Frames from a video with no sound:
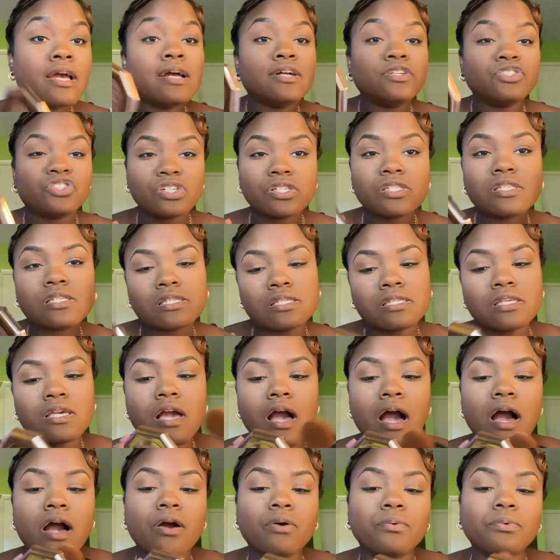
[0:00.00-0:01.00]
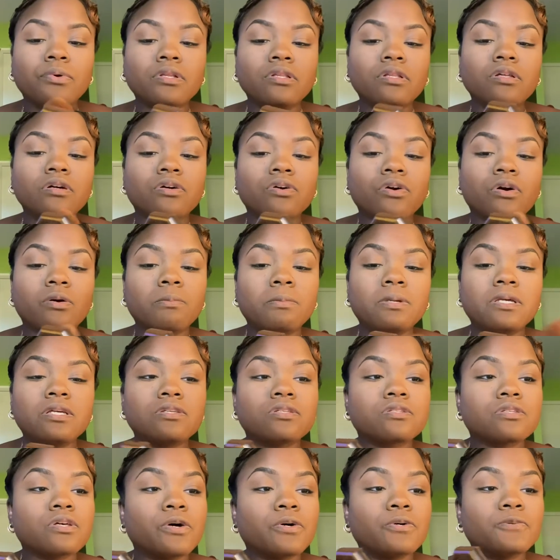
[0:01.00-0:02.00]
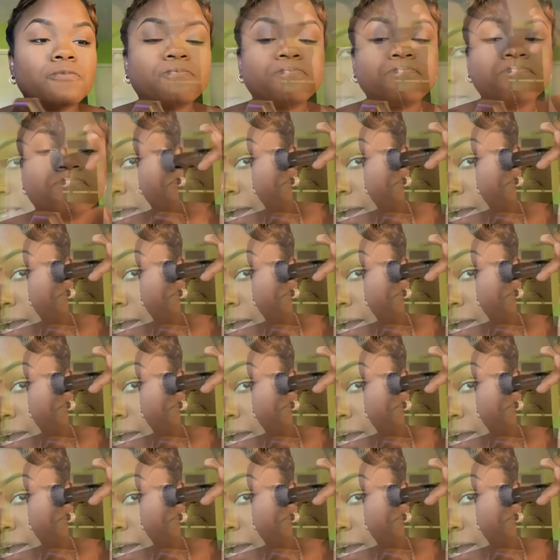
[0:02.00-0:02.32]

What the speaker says: just to see how it would look on me. So not